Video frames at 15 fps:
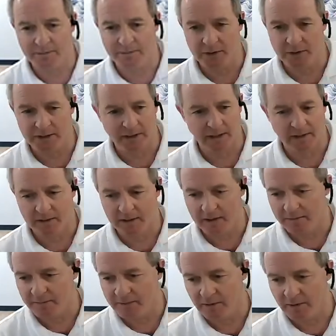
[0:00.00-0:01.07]
book, and I,
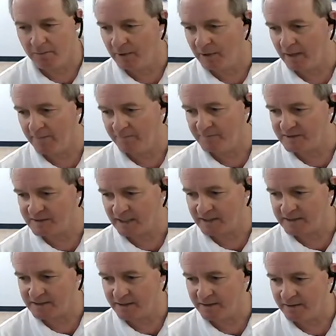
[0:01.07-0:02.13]
I you know I want to
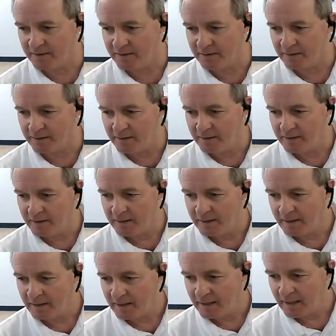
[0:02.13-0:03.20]
emphasize it here.
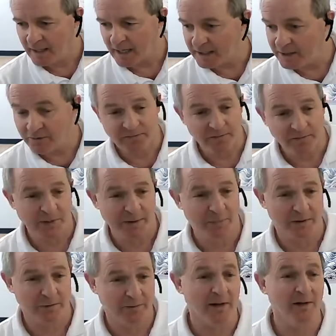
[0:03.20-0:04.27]
I hear from
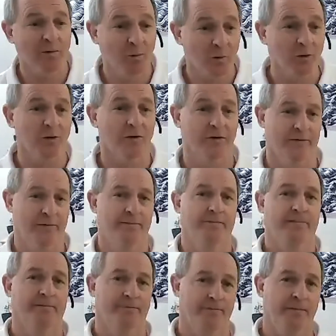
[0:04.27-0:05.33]
people around the world
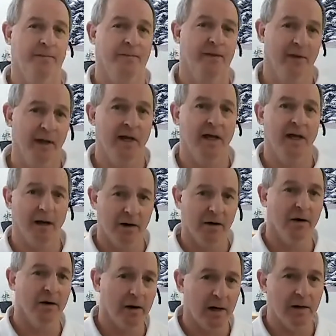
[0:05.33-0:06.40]
that
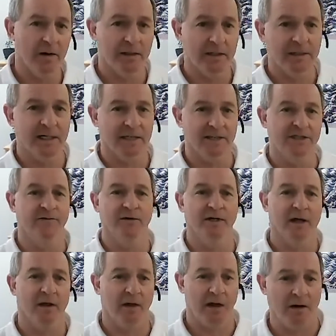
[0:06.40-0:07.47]
are are in the Tai Chi for
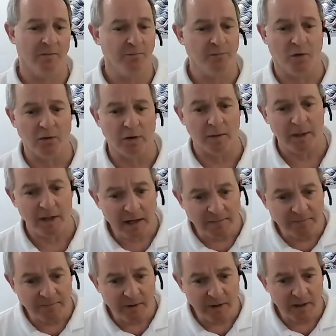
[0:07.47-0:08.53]
Knee Health program, and they
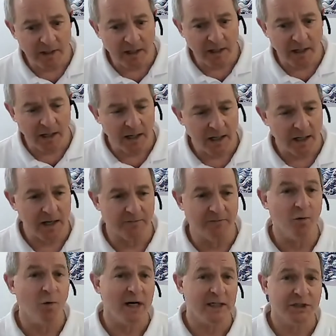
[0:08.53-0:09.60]
have they, they have
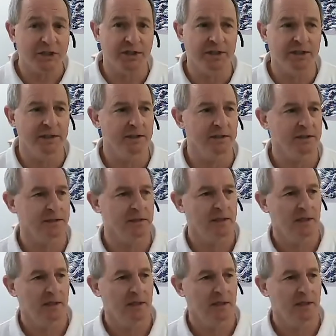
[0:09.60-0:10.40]
questions,